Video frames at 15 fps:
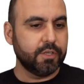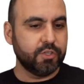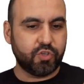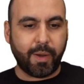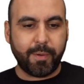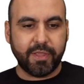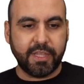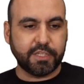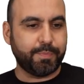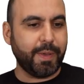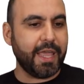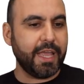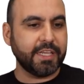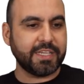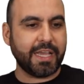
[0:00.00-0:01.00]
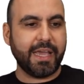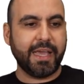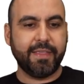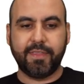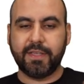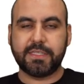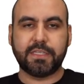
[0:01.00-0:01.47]
So I'm on this page,
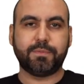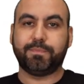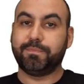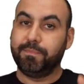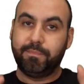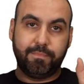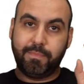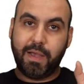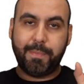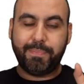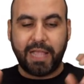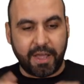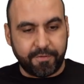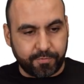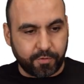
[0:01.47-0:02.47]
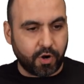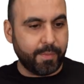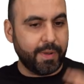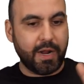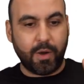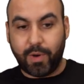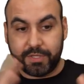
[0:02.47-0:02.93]
and this is my
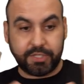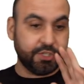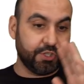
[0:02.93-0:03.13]
platform, and I want to